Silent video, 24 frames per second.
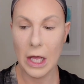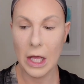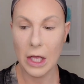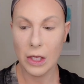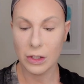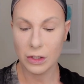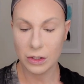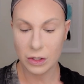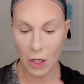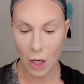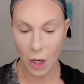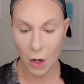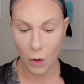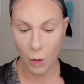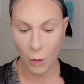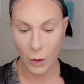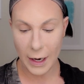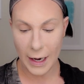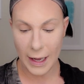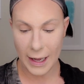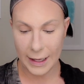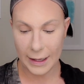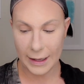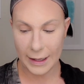So
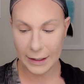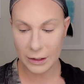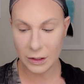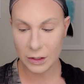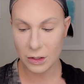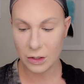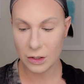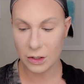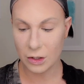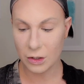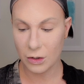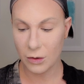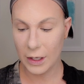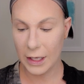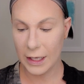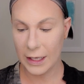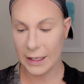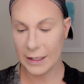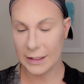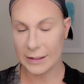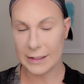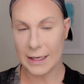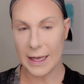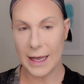what I like to do
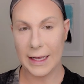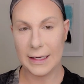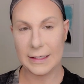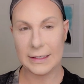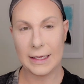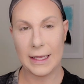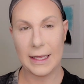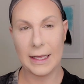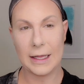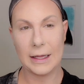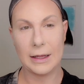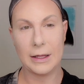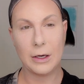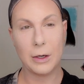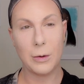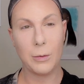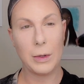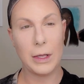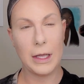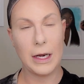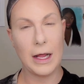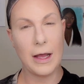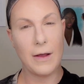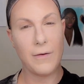is I take a little
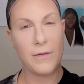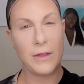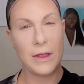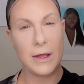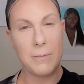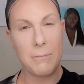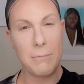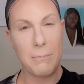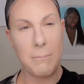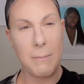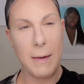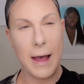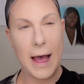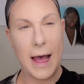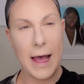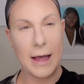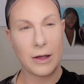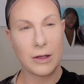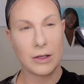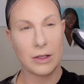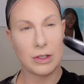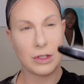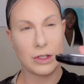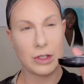bit of the
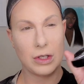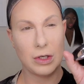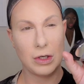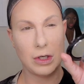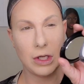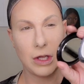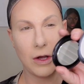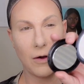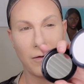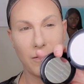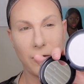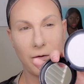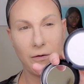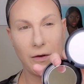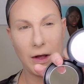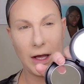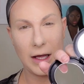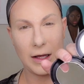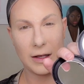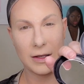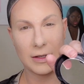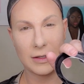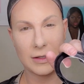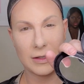MAC Studio
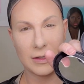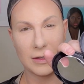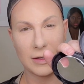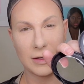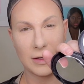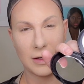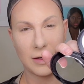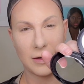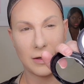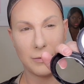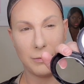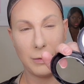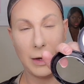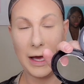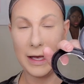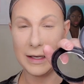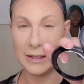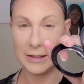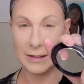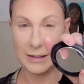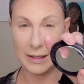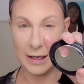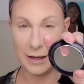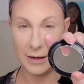Fix
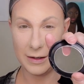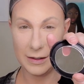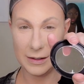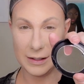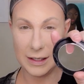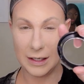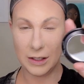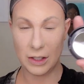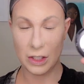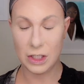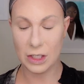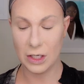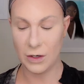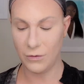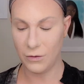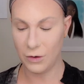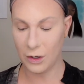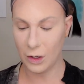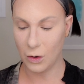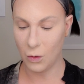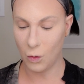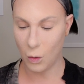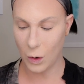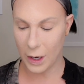Pastels and
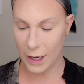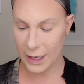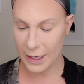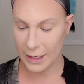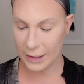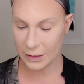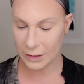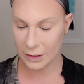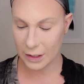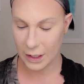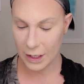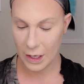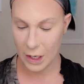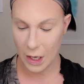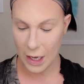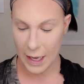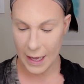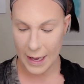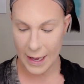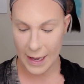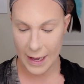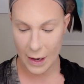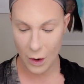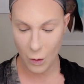Shivering White
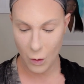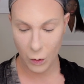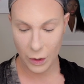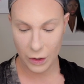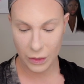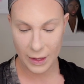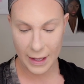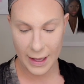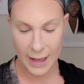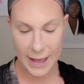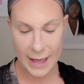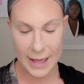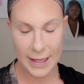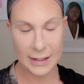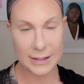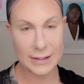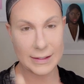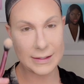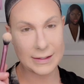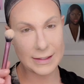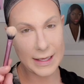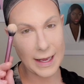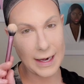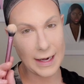with a
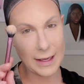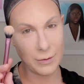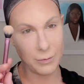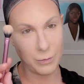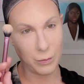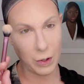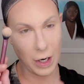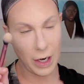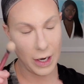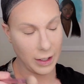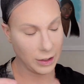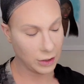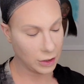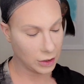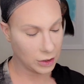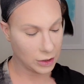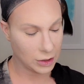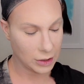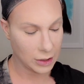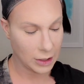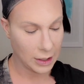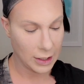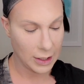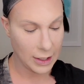setting
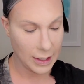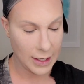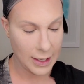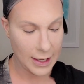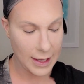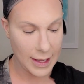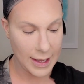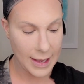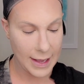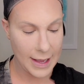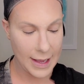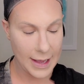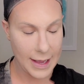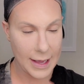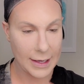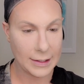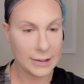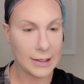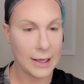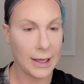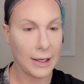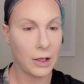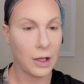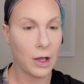brush,
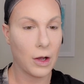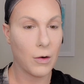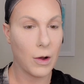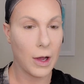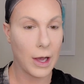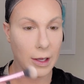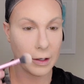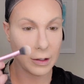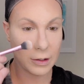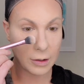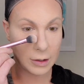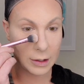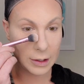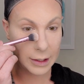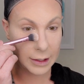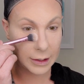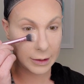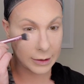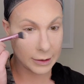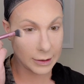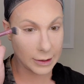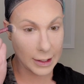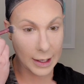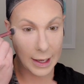and I go
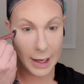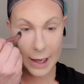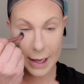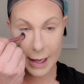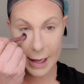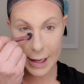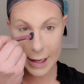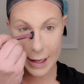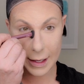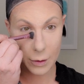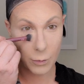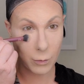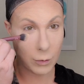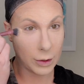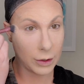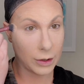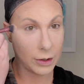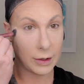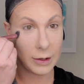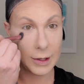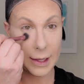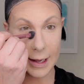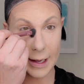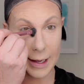underneath the eye
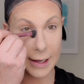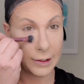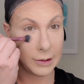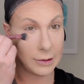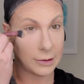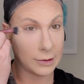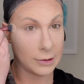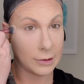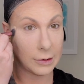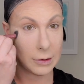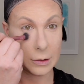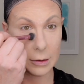with that.